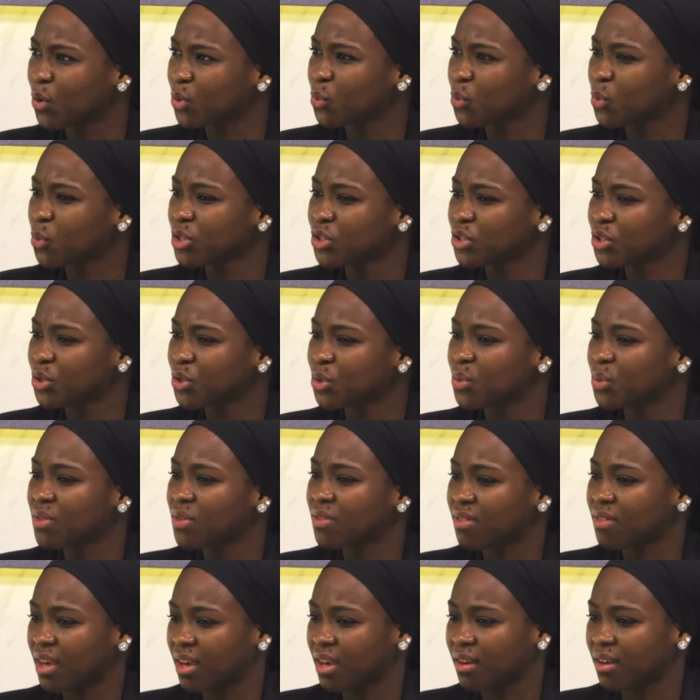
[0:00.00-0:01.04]
what do you
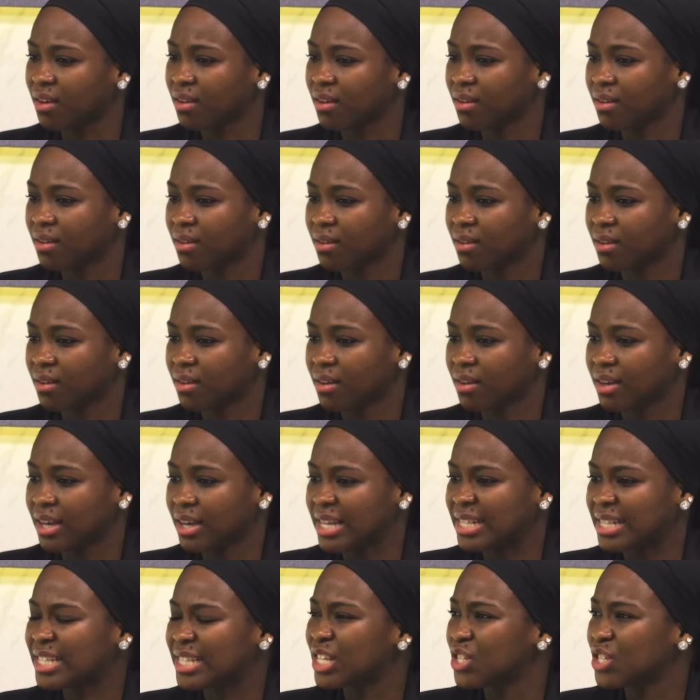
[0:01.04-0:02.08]
think
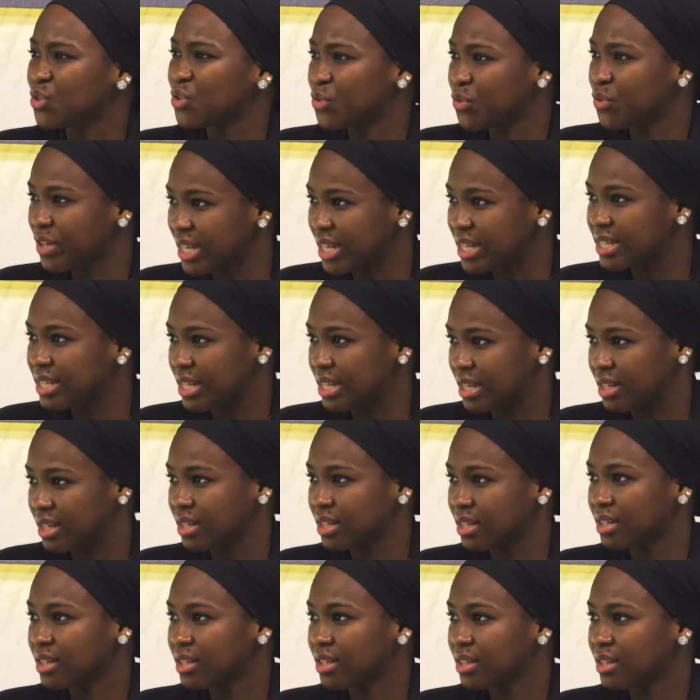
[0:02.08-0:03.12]
is his reason
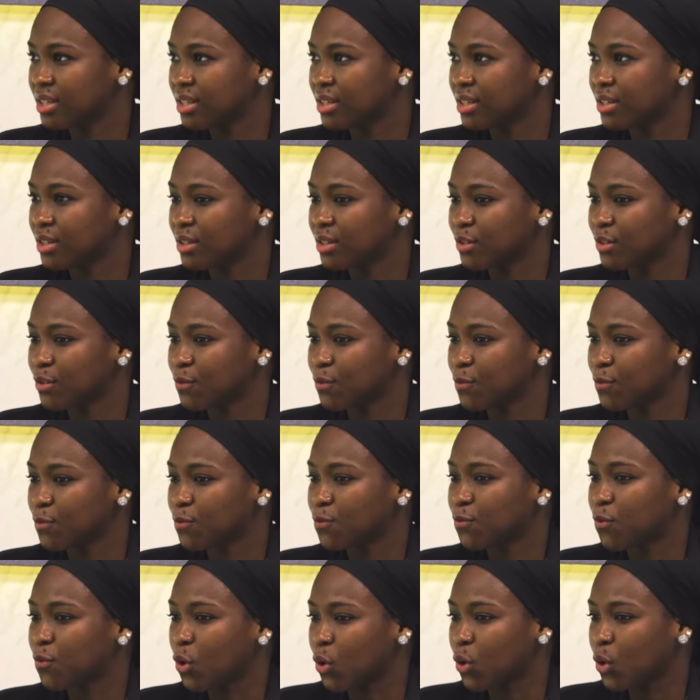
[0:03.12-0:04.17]

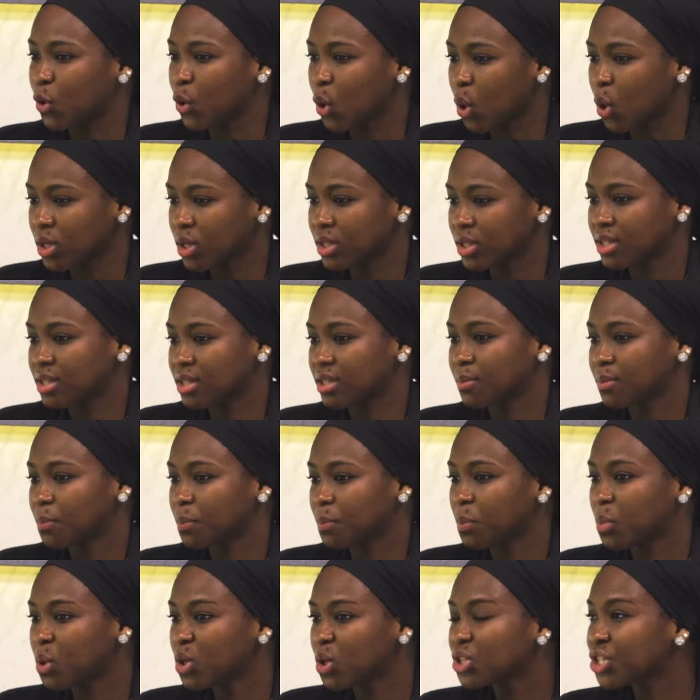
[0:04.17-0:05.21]
for not
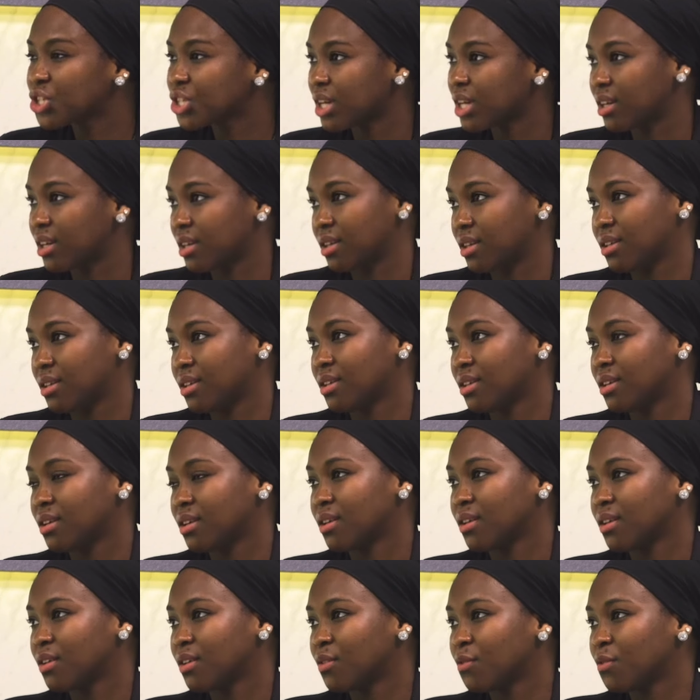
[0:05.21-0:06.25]
pushing
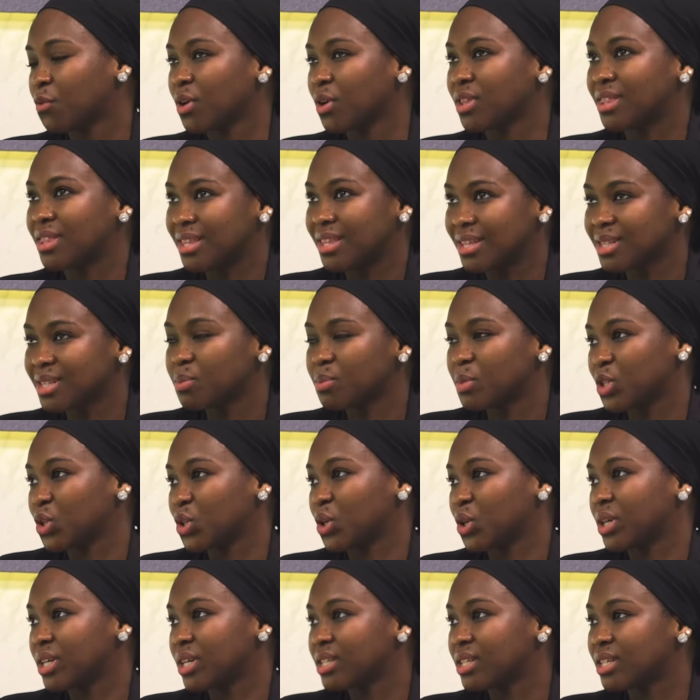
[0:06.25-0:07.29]
for this
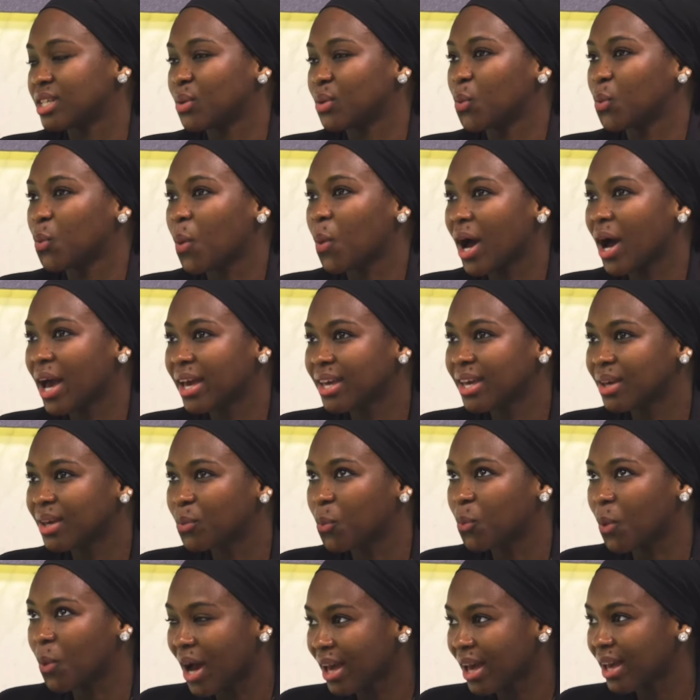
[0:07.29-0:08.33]
majority? Why?
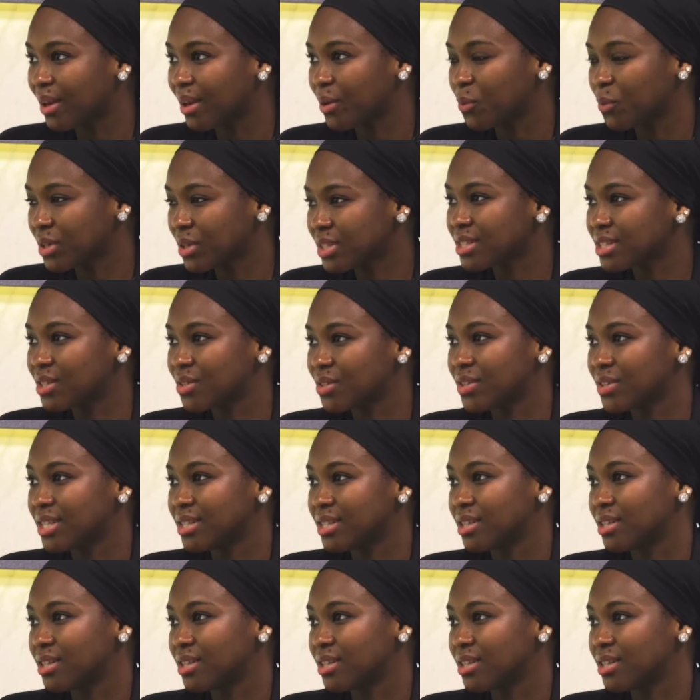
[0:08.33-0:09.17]
What's the reason?